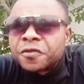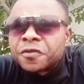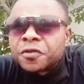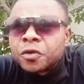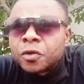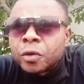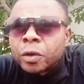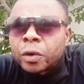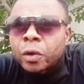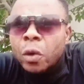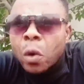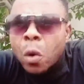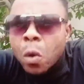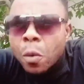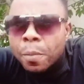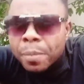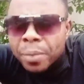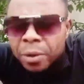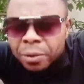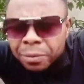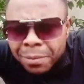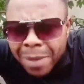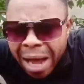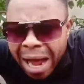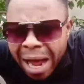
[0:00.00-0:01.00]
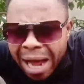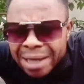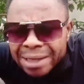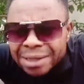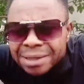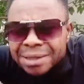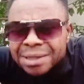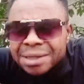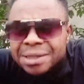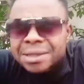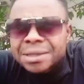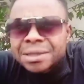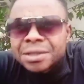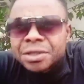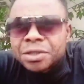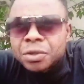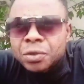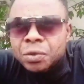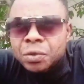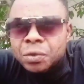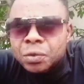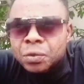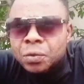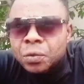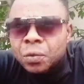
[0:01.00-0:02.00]
If you are
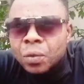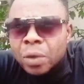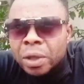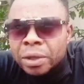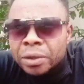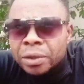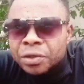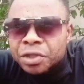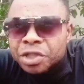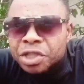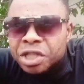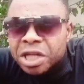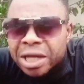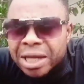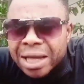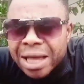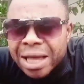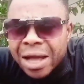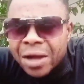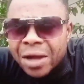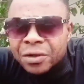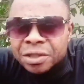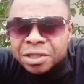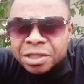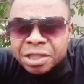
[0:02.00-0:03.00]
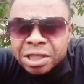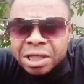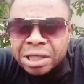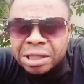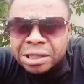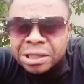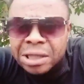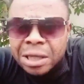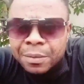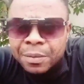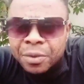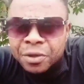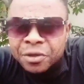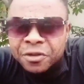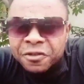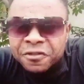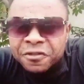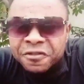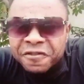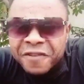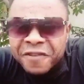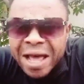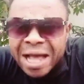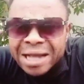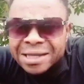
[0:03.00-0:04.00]
open-minded, you want to check out
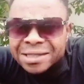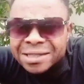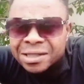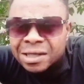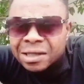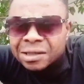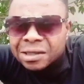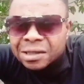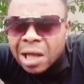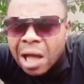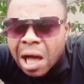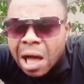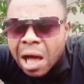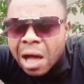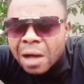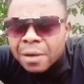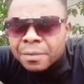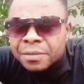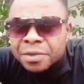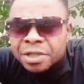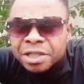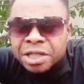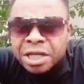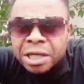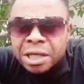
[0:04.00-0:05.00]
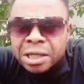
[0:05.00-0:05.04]
jwfacts.com,